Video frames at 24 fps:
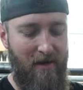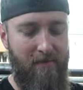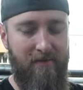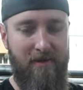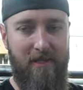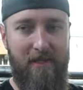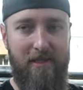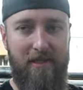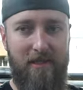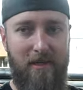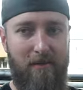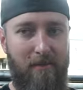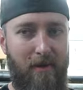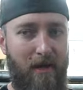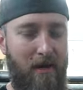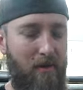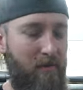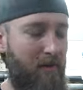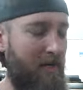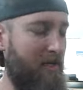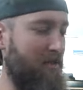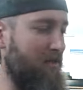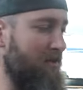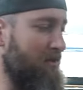have a decent amount
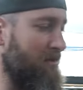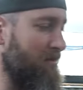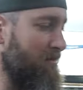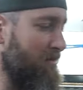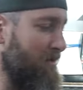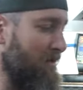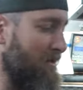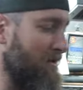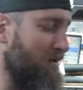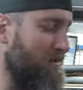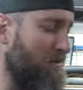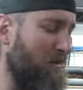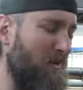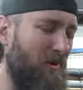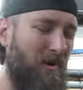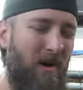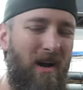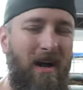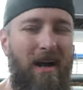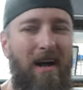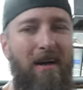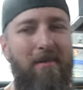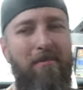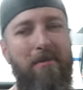of weight to them. So it's
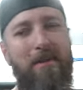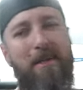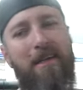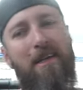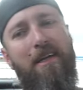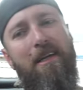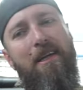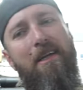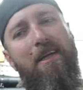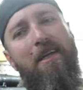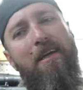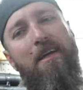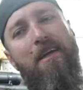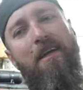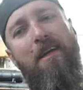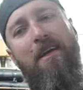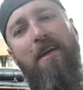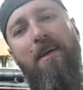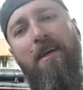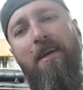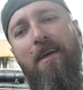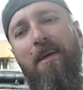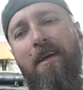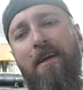probably
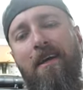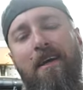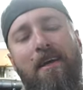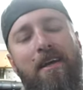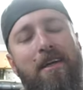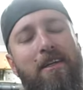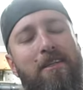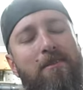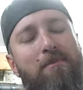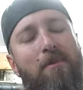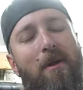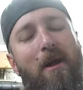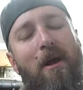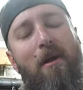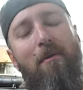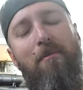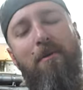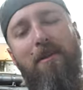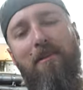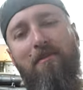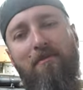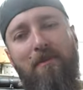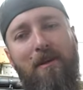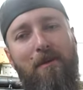
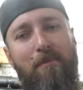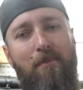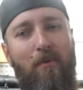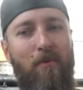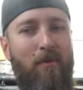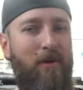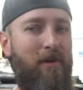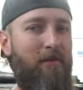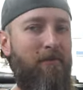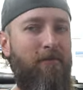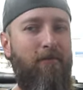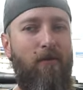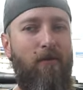probably 3.4,